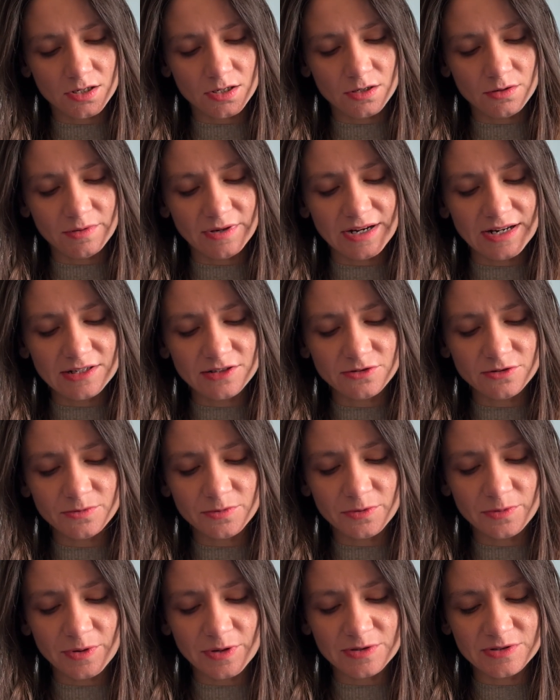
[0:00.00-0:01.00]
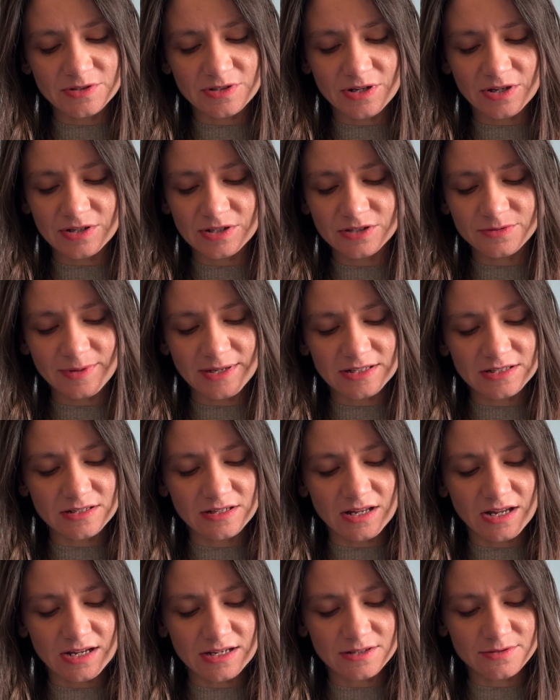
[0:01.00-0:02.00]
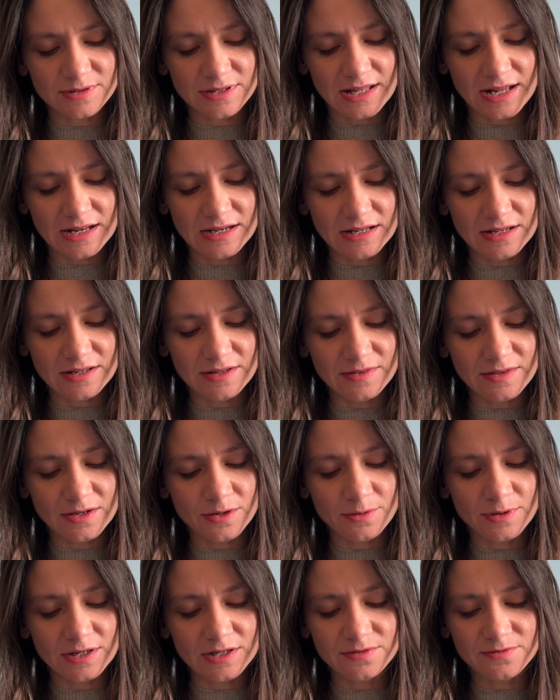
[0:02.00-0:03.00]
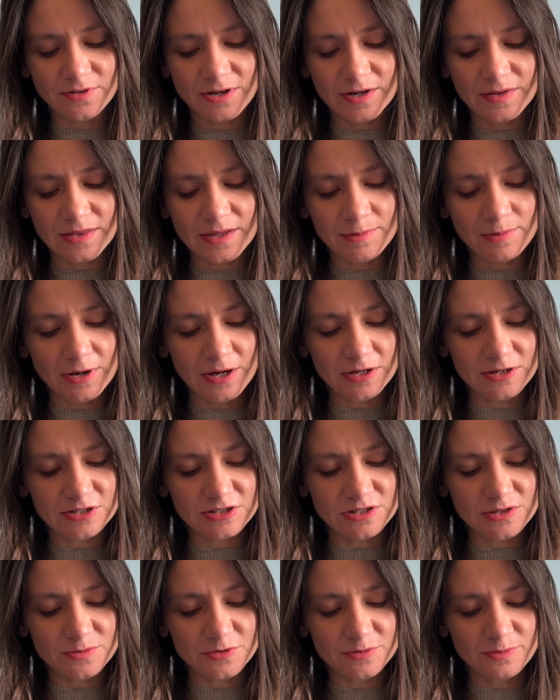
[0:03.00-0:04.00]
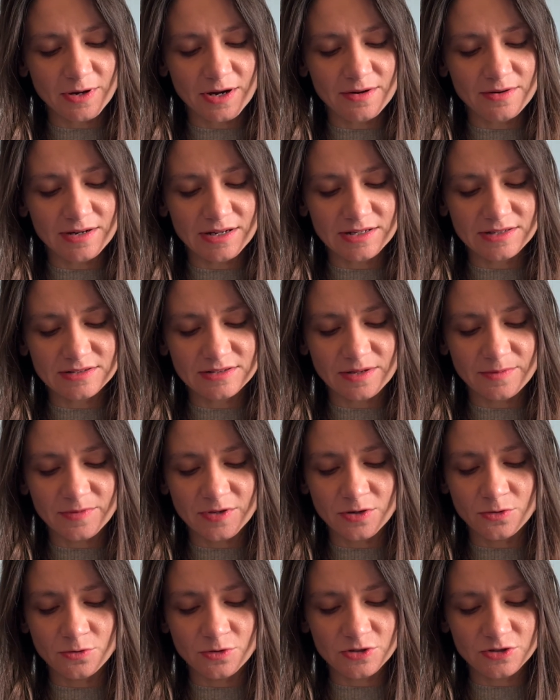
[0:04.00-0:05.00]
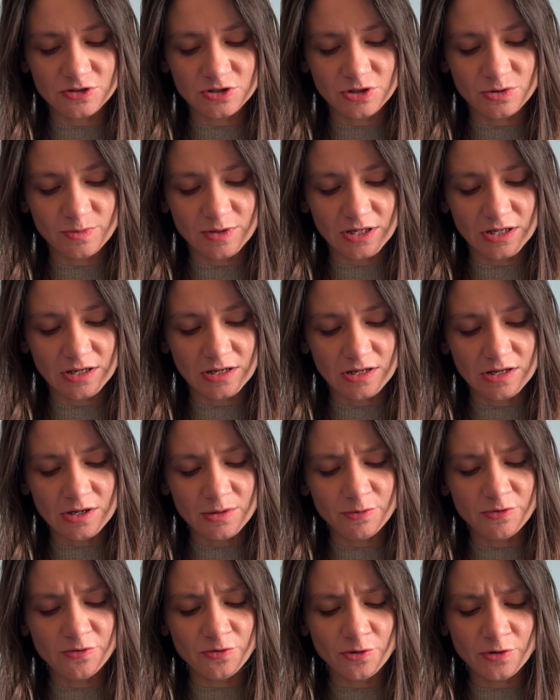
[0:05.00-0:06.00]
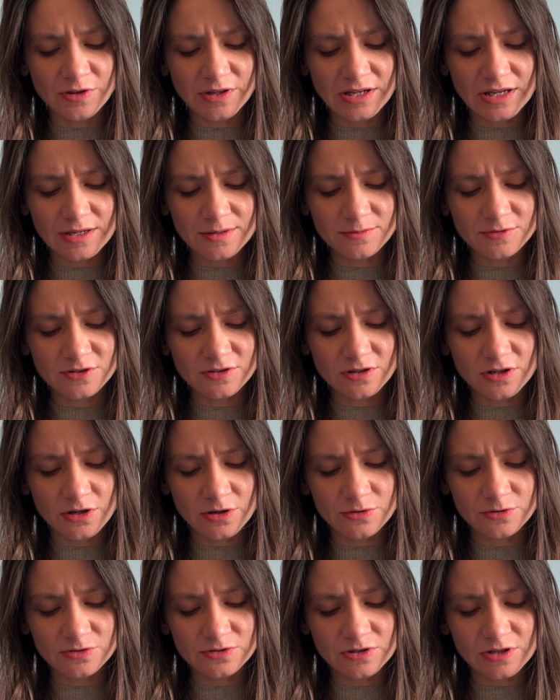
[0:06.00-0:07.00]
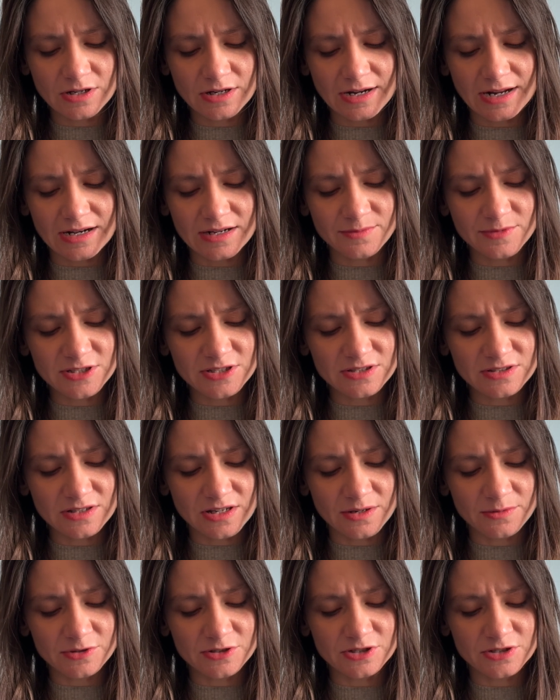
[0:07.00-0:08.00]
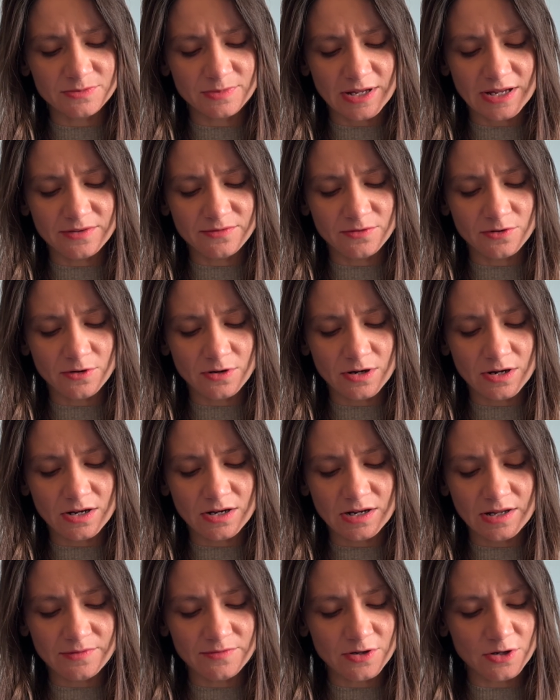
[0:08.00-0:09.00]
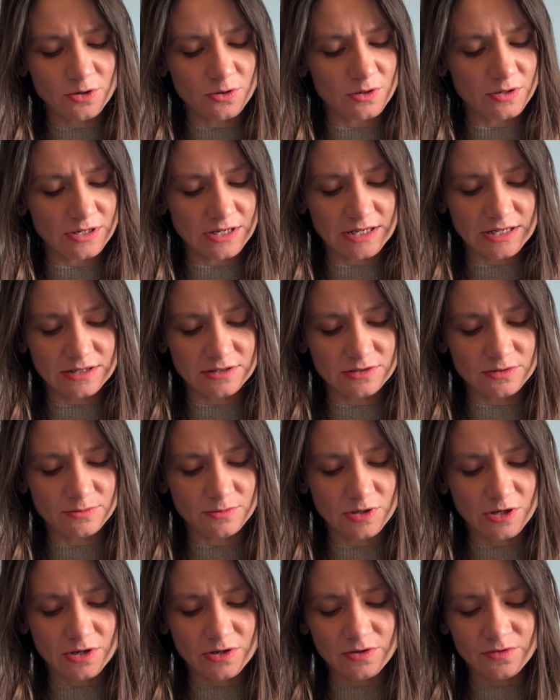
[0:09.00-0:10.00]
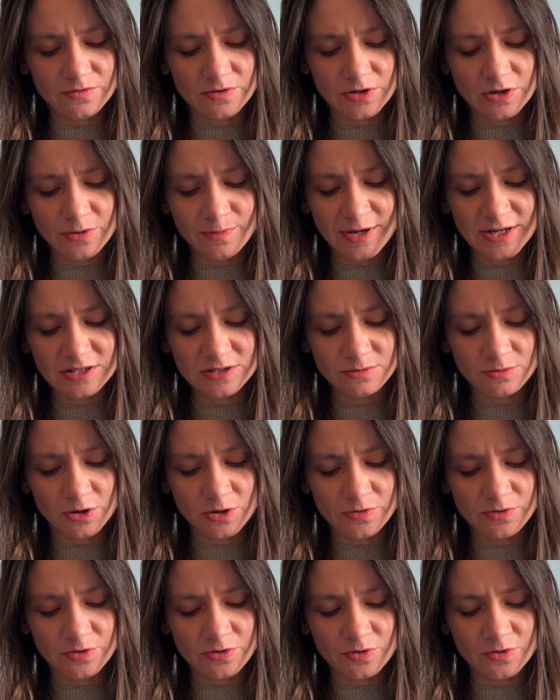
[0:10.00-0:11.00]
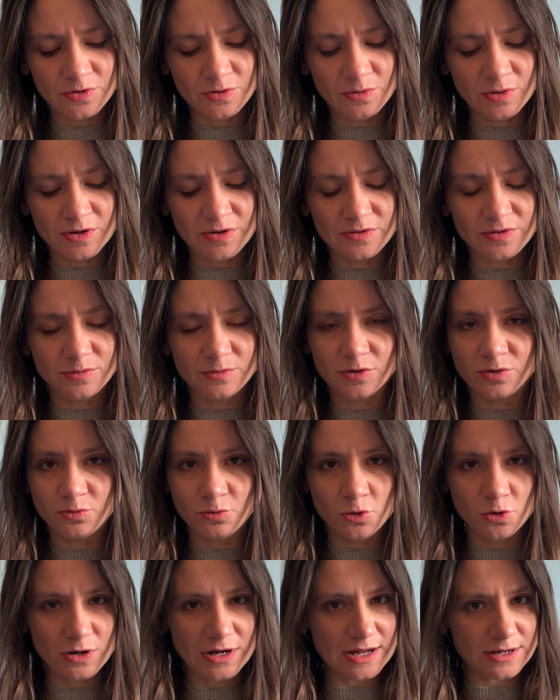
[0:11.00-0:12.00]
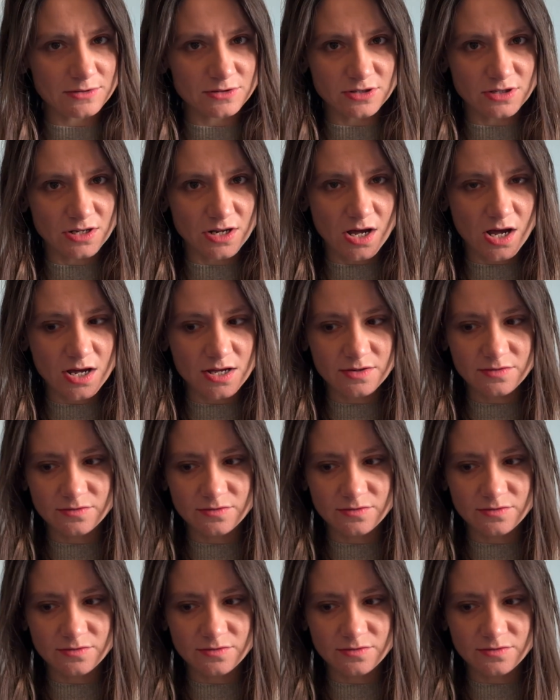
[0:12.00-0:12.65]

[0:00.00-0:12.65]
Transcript: When Anton proposes an unexpected alliance with Kala, they quickly find their partnership spiraling into something all-consuming. Before the games close, Kala must decide what she's playing for, her lover or her kingdom, for no matter what, the only one of them can walk out alive.